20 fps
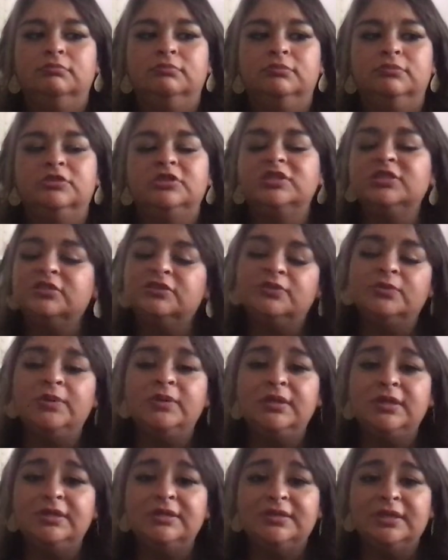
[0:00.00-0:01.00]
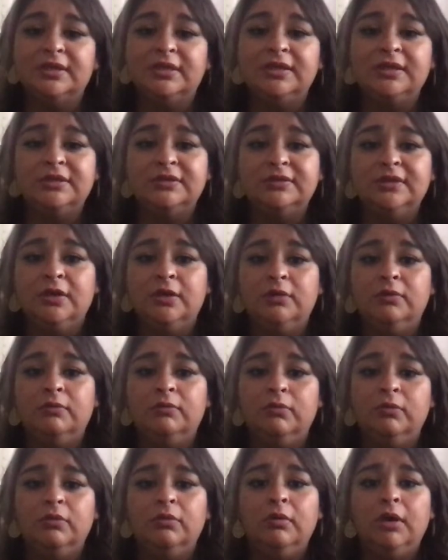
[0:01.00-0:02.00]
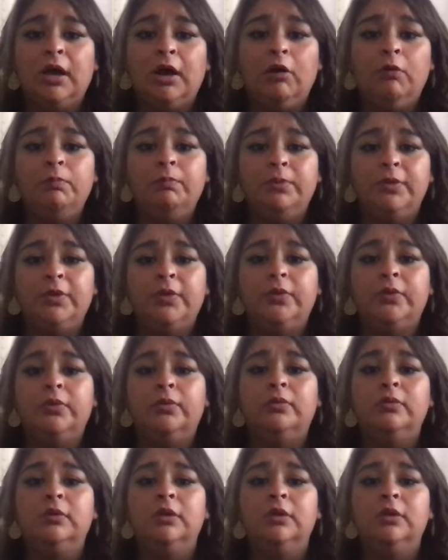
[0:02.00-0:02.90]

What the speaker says: Just doing these techniques, though, will help you,